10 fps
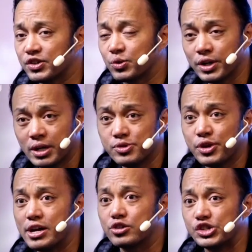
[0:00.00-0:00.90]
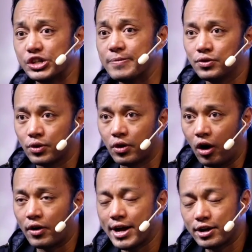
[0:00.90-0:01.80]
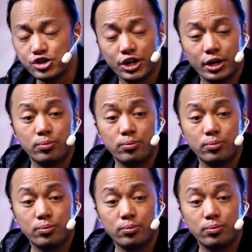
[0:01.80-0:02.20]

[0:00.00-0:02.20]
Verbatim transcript: So when it comes to energy, there are energetic